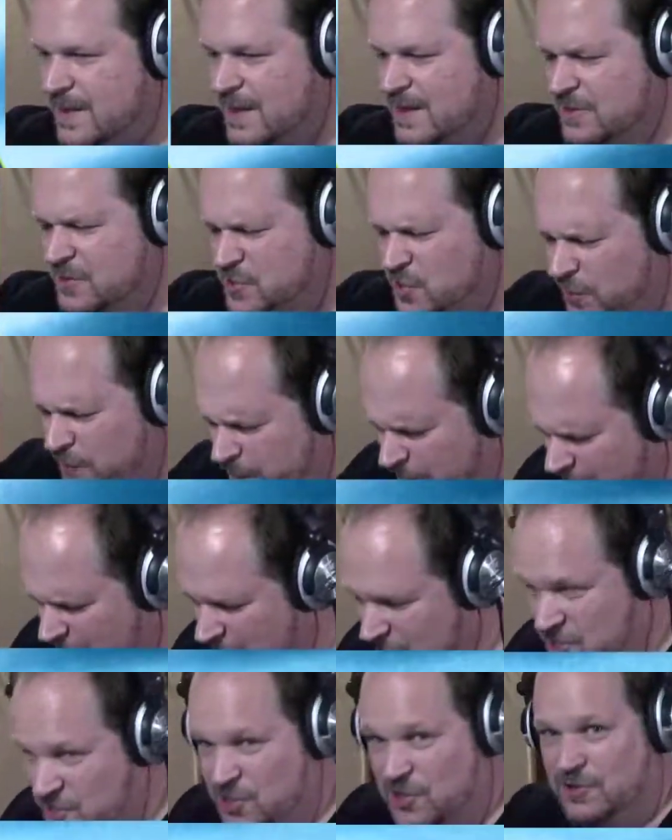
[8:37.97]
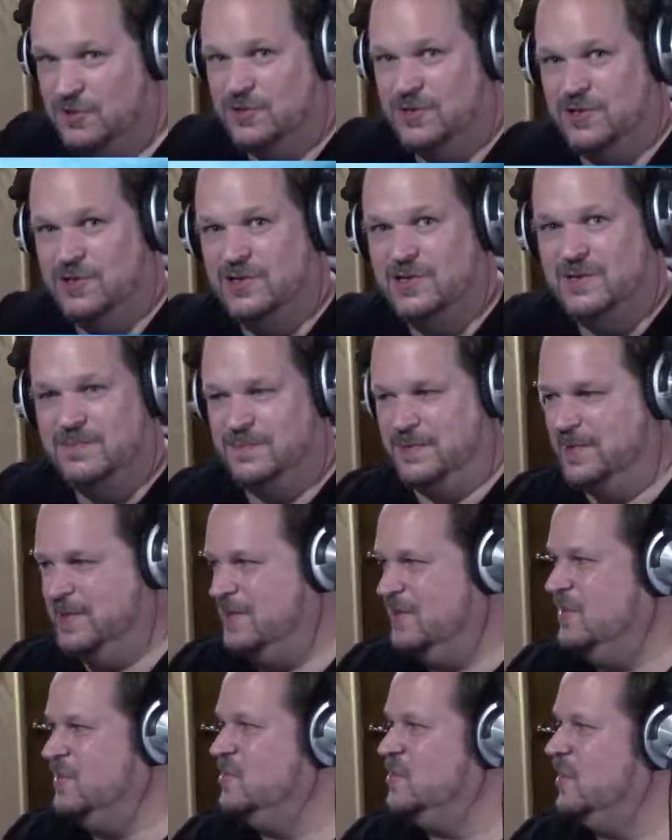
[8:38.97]
So far, so good, but
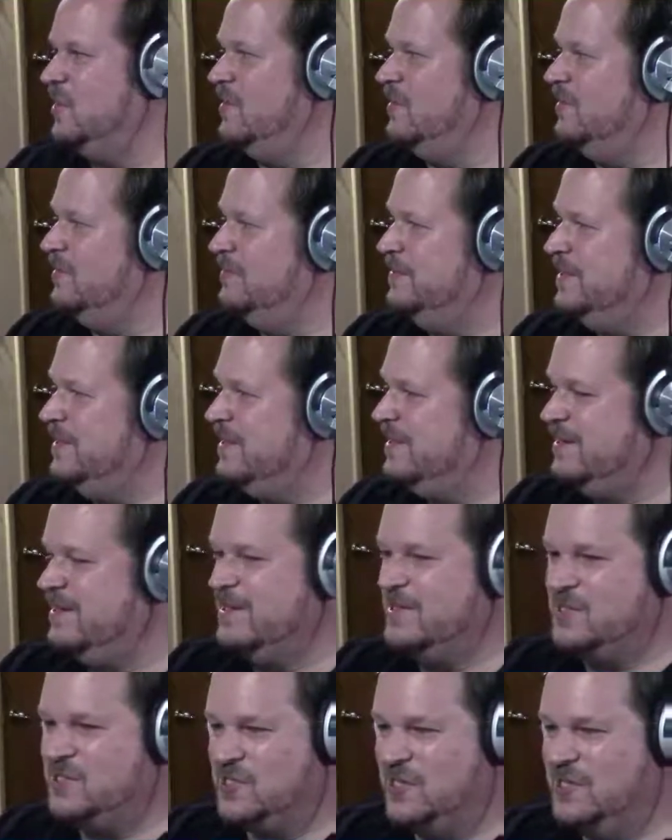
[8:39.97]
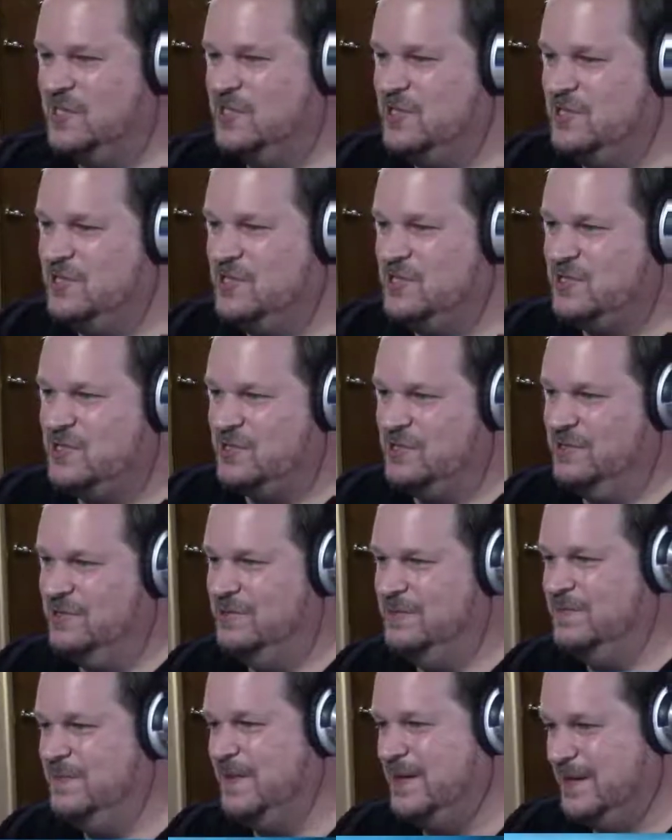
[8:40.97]
these are the beginning stages,
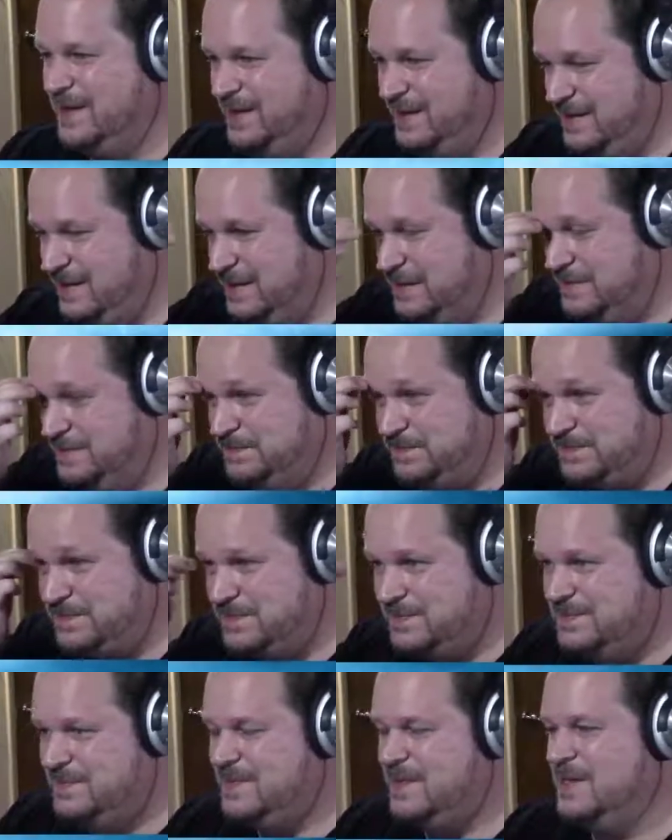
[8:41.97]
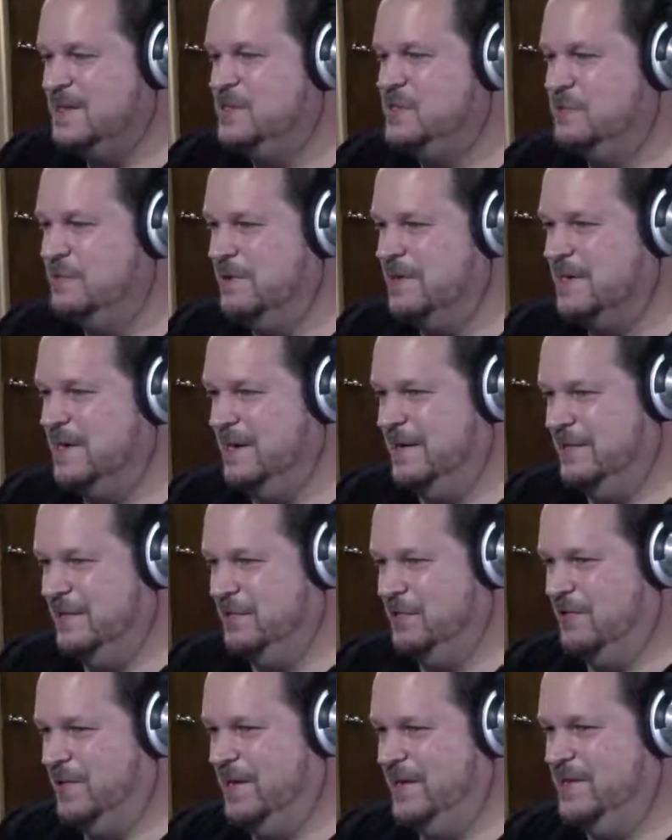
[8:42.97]
so what kind of
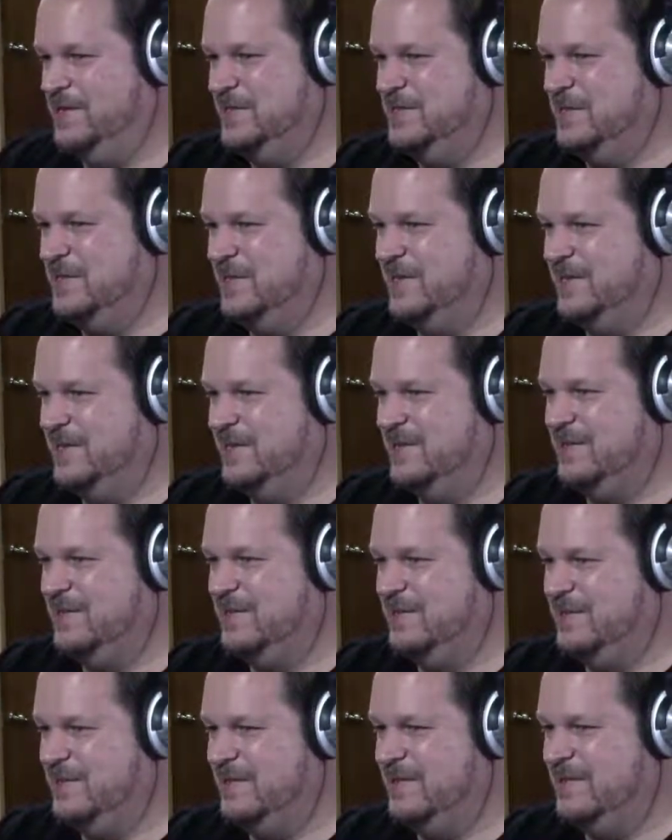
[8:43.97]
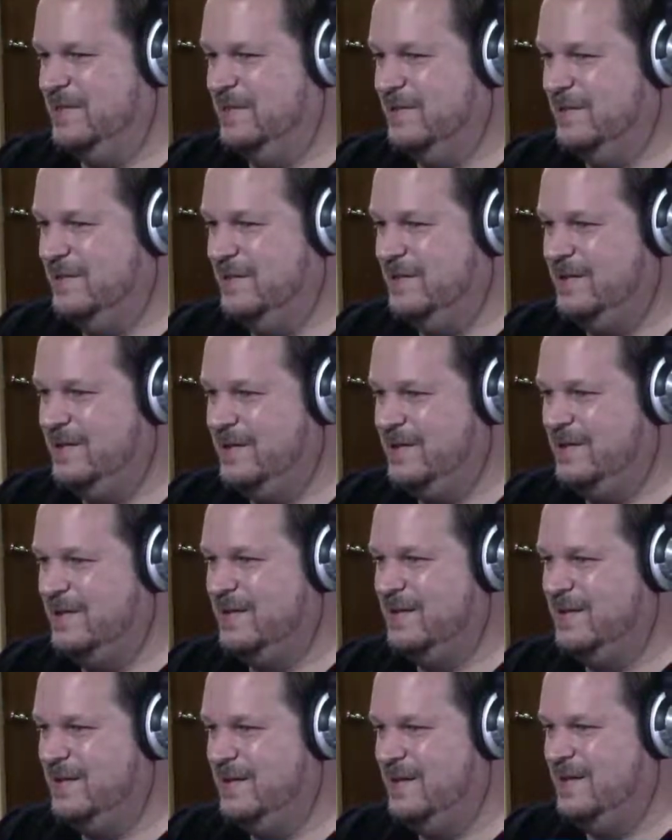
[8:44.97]
grade did I get here?
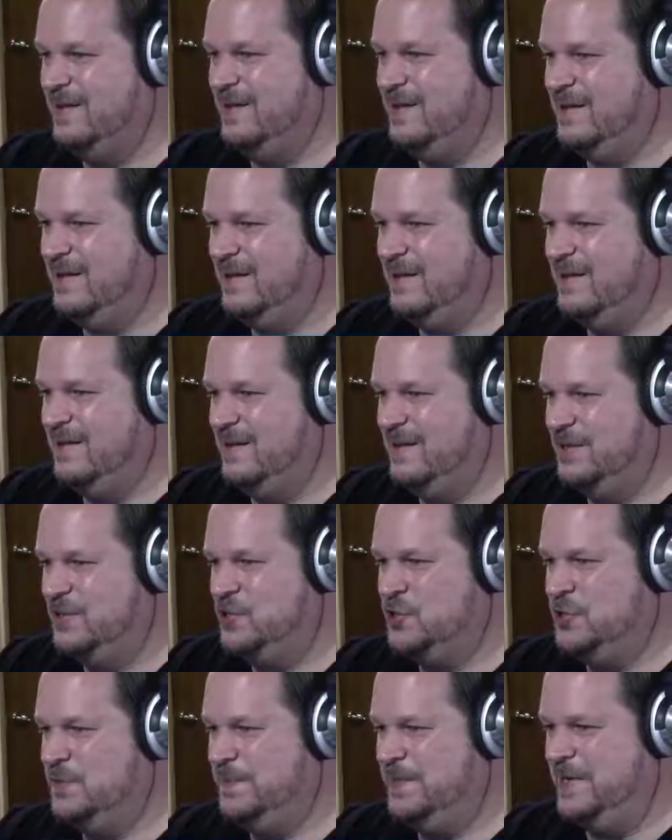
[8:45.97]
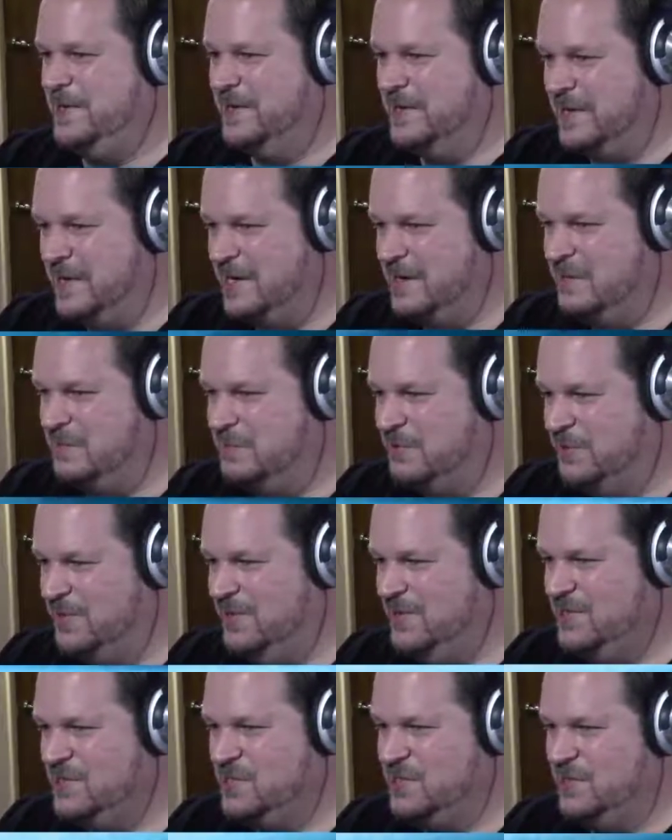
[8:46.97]
Should be an A+,
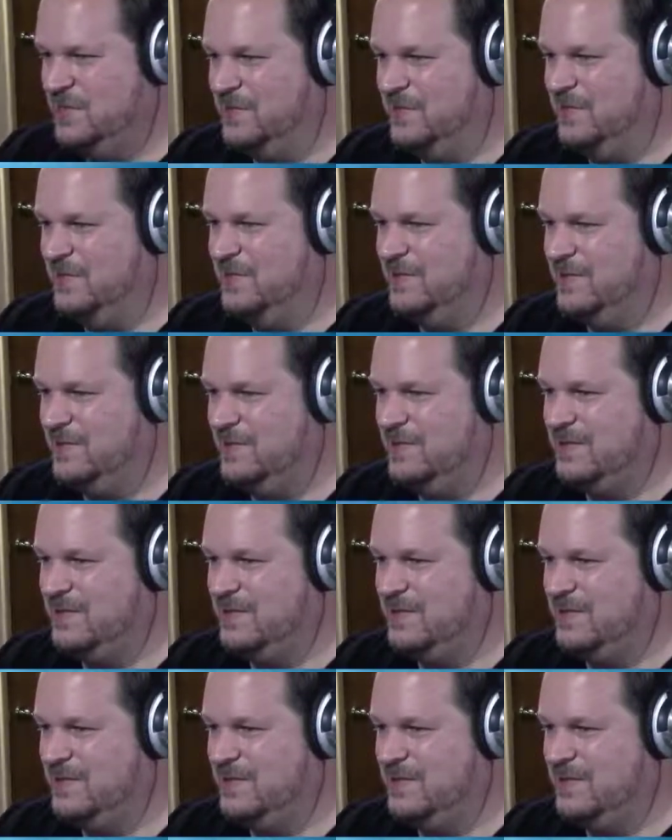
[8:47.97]
I think.